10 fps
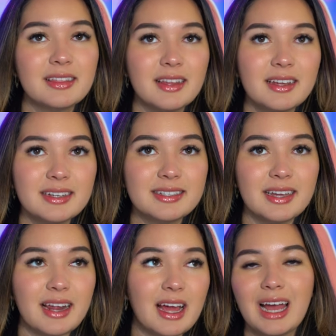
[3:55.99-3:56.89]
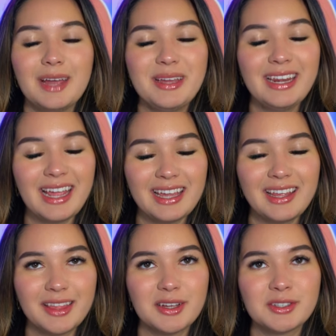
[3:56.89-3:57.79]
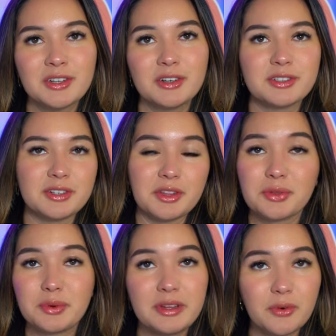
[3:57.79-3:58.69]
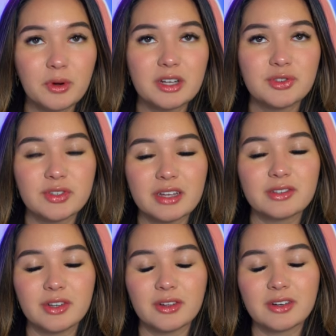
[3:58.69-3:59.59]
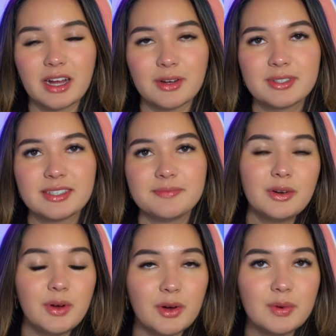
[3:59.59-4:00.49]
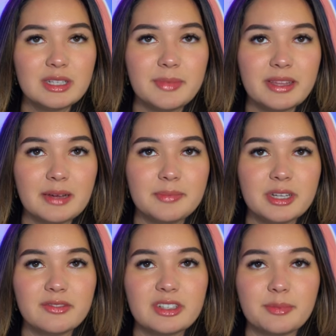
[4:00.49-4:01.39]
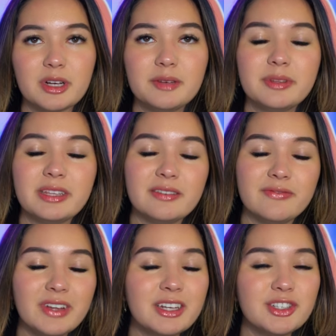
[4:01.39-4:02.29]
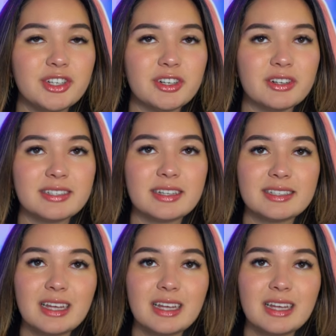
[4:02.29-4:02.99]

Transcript: Like I said, I made $80,000 on a $300,000, $400,000 house. I don't always make that big of a spread, but the advantage here is that